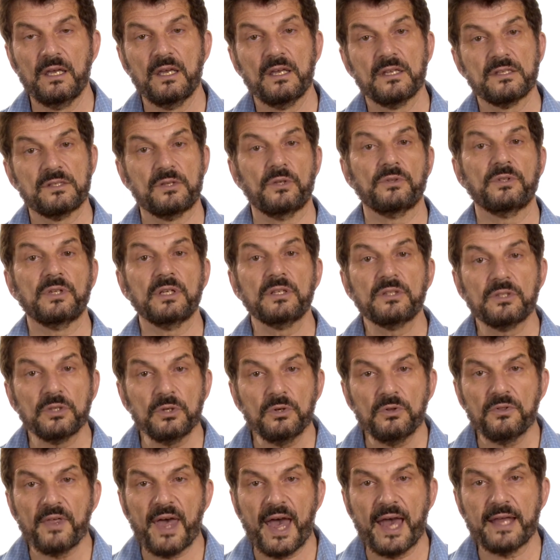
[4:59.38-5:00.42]
So to
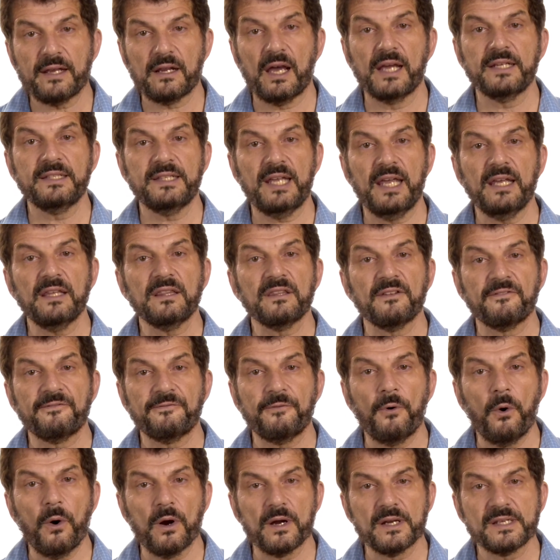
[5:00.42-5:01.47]
do that, I take the
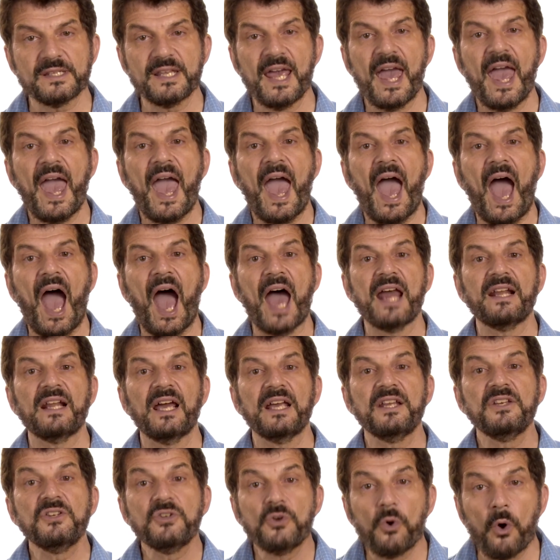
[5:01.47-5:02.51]
force and
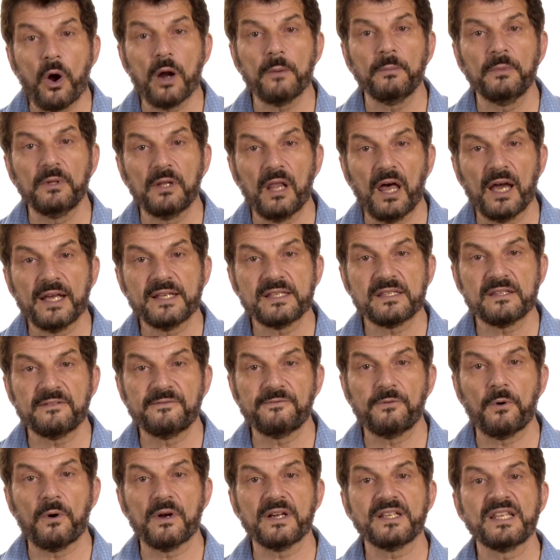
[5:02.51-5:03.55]
I normalize the
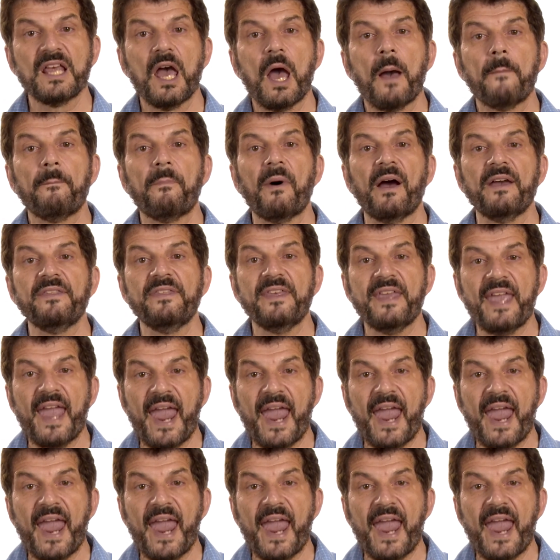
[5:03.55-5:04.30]
force by the